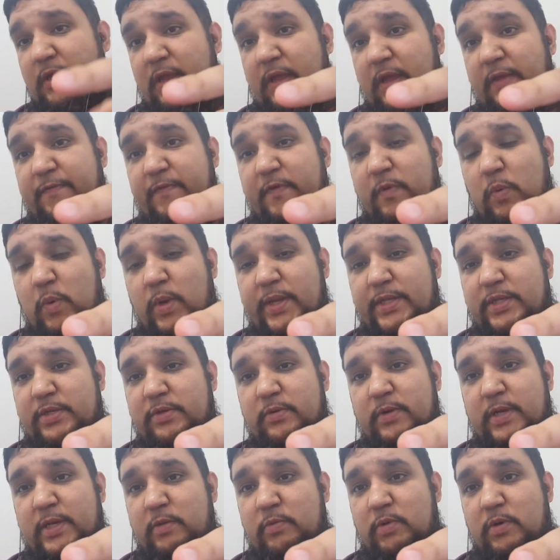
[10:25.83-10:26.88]
if I went
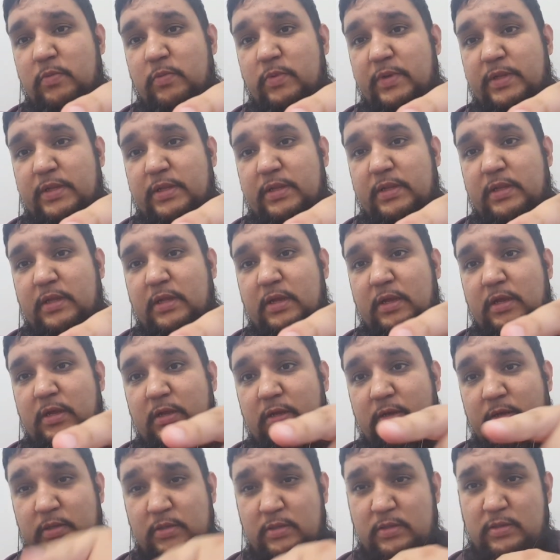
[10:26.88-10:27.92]
to anyone with
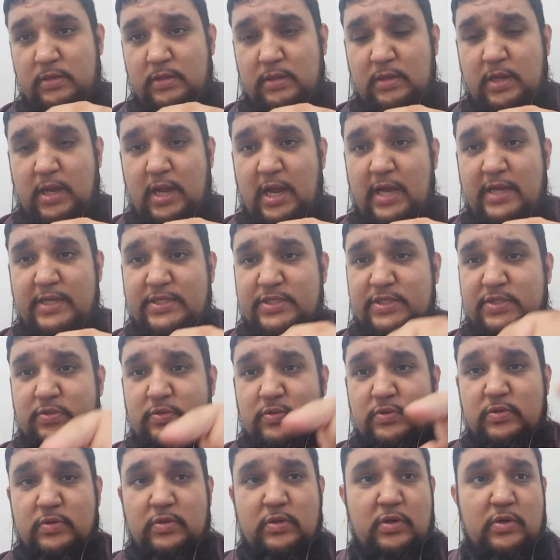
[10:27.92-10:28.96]
a high
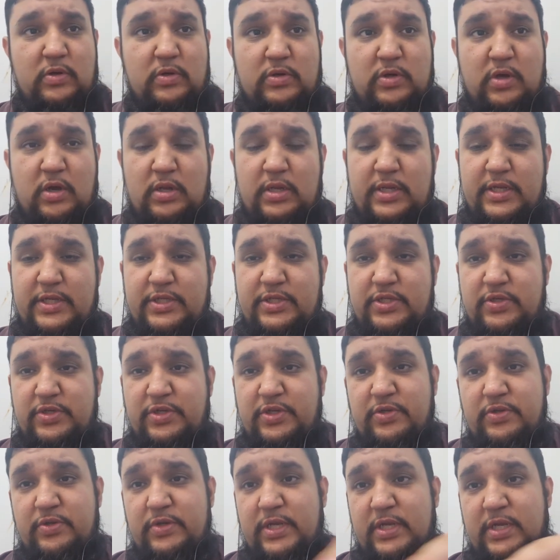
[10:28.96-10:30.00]
school or college or
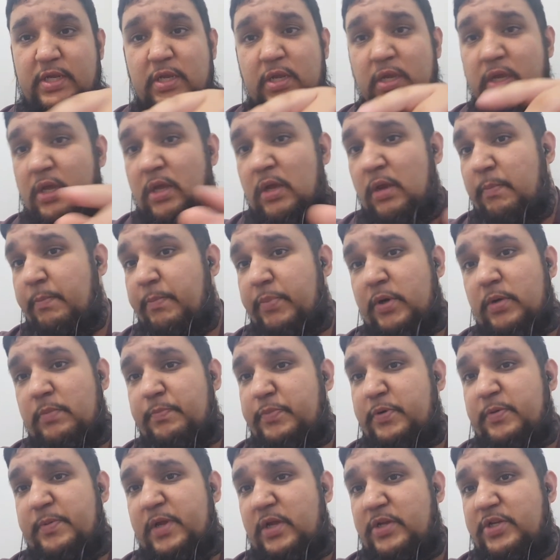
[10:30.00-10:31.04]
uni, put
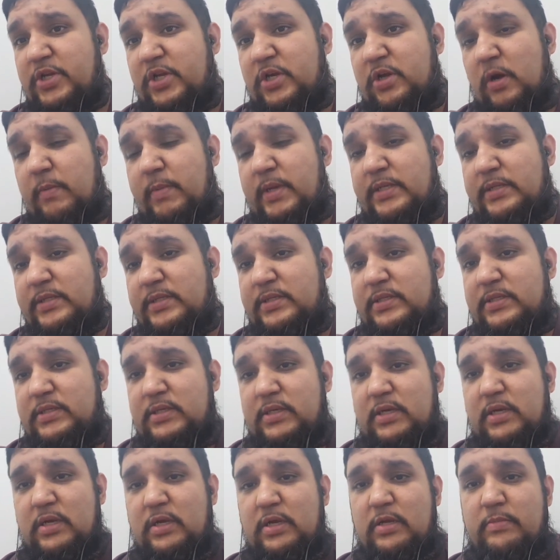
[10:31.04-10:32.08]
it on your comments.
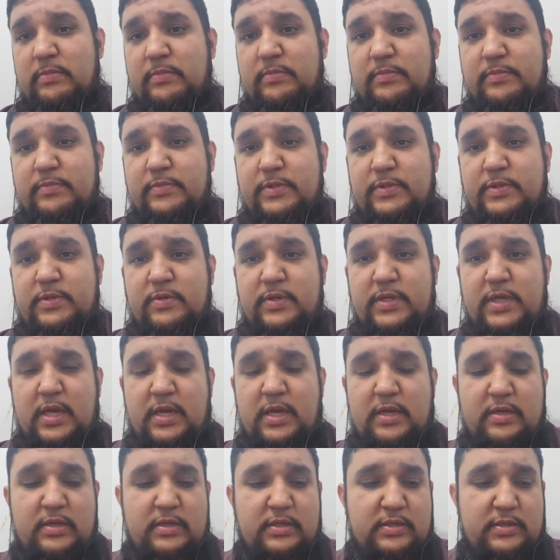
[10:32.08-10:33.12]
So
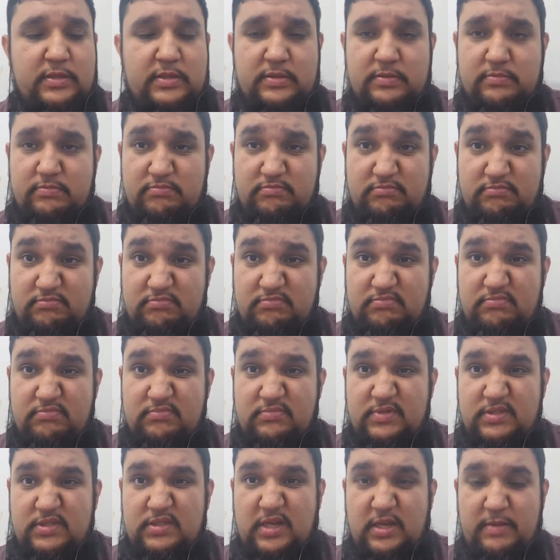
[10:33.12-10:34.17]
yeah,
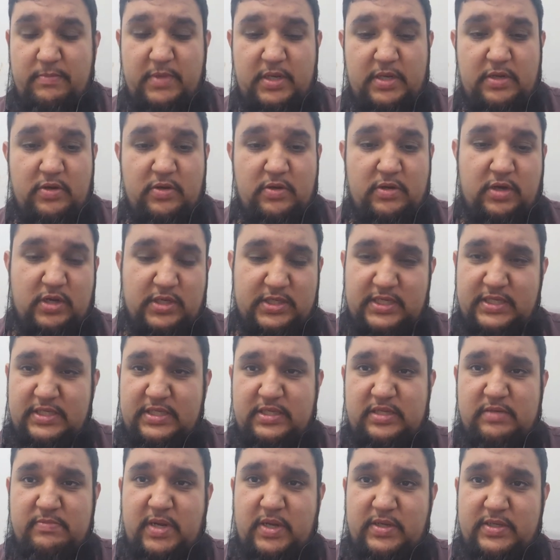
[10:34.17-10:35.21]
just let me know, because this
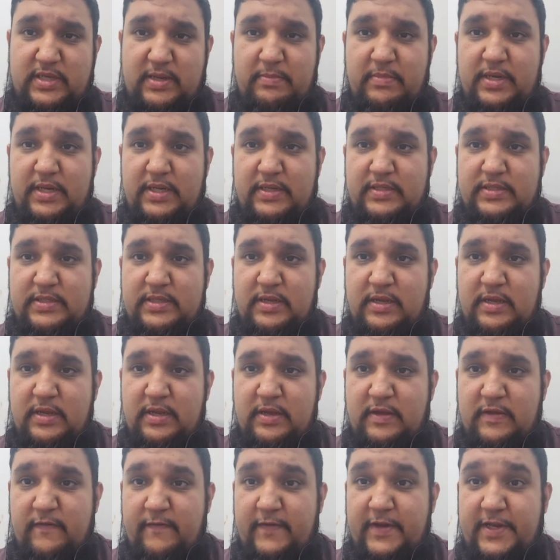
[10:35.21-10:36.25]
isn't about 10 minutes
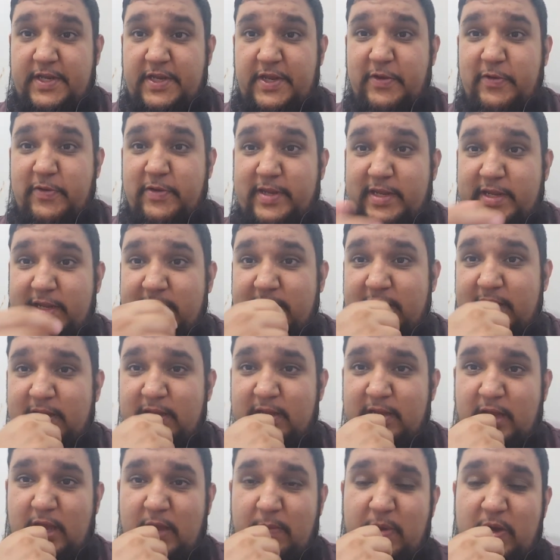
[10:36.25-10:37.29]
video here
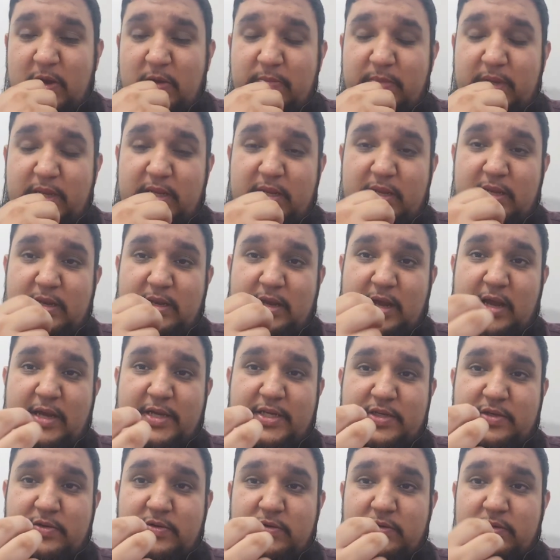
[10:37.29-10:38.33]
about me in high
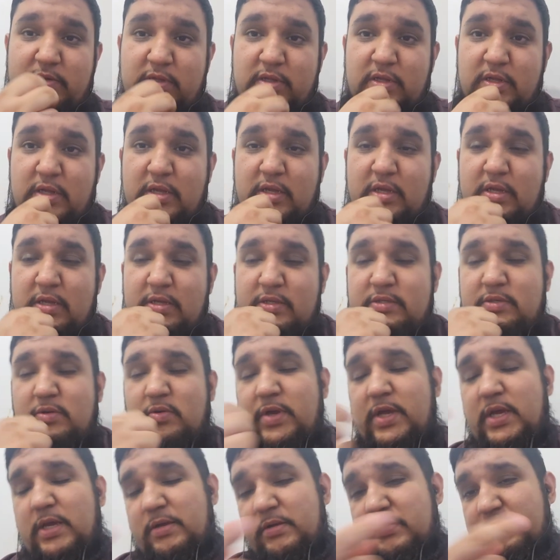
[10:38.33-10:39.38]
school.
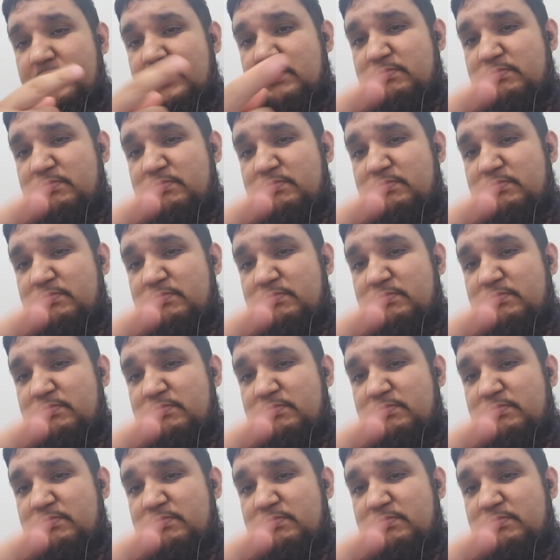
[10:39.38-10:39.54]
So yeah,